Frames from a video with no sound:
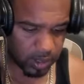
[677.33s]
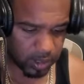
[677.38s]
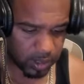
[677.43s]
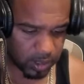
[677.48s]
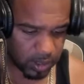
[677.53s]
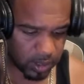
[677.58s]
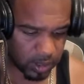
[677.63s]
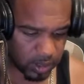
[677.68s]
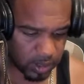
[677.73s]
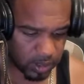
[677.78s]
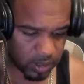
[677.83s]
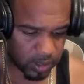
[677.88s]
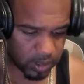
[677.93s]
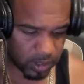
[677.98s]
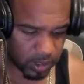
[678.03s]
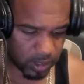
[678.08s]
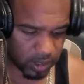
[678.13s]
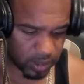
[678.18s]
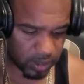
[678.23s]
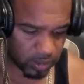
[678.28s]
maybe just
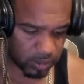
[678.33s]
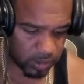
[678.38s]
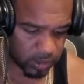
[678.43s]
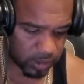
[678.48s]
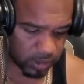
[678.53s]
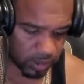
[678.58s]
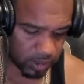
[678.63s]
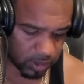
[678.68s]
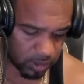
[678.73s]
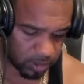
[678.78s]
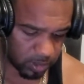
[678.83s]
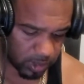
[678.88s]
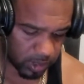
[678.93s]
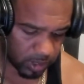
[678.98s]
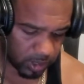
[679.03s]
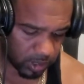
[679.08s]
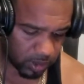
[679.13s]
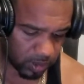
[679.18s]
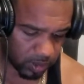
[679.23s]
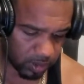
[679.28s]
stay on just a little bit
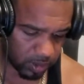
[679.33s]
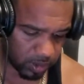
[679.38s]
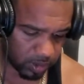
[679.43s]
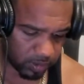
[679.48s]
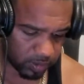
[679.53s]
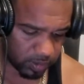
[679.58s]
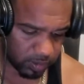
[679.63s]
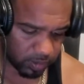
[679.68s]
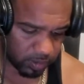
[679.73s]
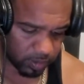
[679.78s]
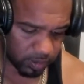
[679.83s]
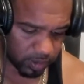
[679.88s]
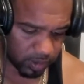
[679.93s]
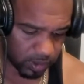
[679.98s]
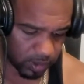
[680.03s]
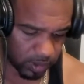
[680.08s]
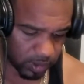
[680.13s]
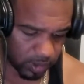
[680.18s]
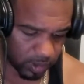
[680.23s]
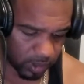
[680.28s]
longer
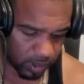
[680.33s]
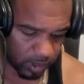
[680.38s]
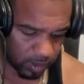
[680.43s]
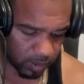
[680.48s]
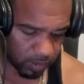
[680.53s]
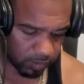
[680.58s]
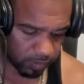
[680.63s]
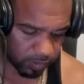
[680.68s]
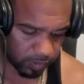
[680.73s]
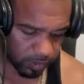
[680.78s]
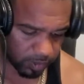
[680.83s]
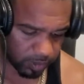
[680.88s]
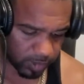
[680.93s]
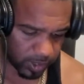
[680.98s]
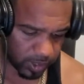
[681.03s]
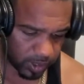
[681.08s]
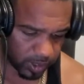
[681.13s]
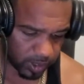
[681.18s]
for me.